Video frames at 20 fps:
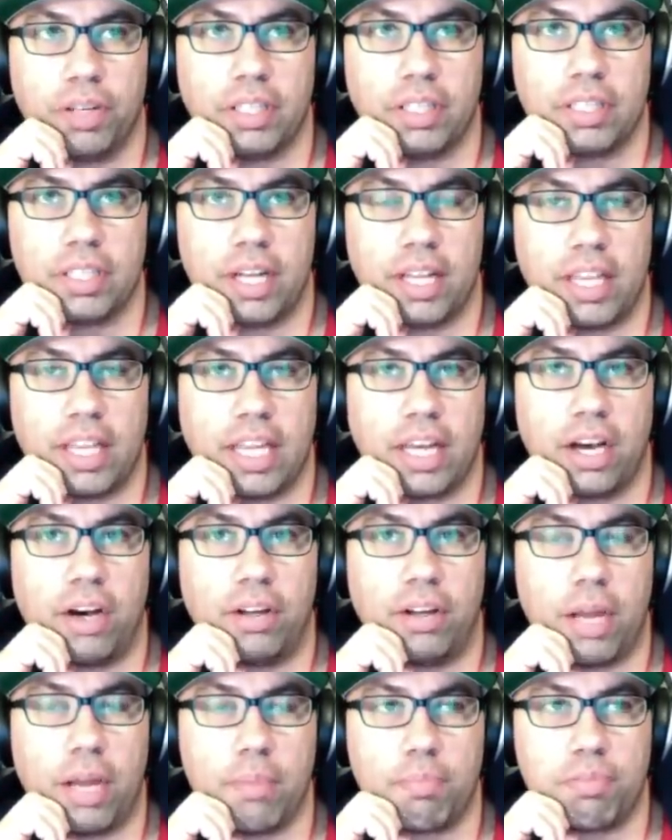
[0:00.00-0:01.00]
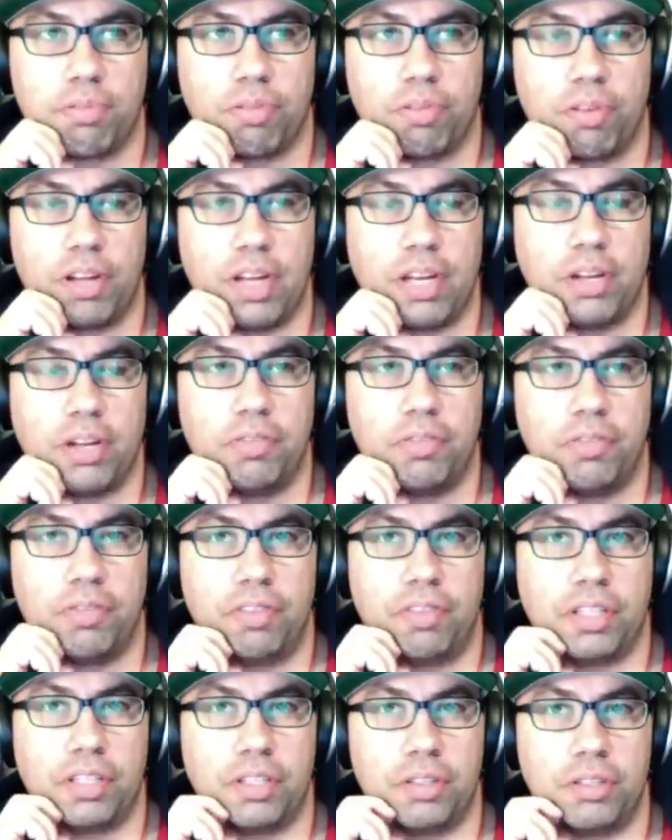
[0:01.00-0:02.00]
So I think all that pre New Fifty
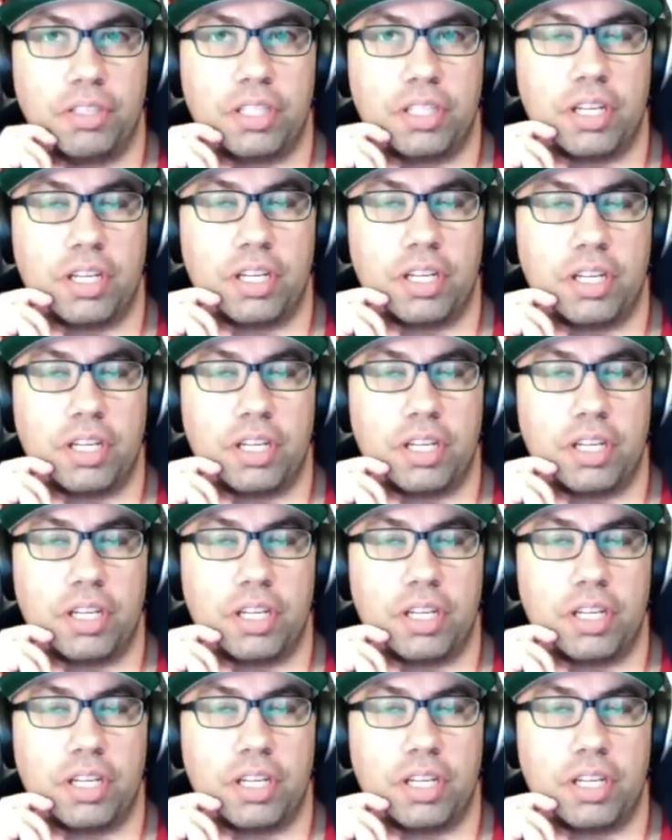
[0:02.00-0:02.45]
Two stuff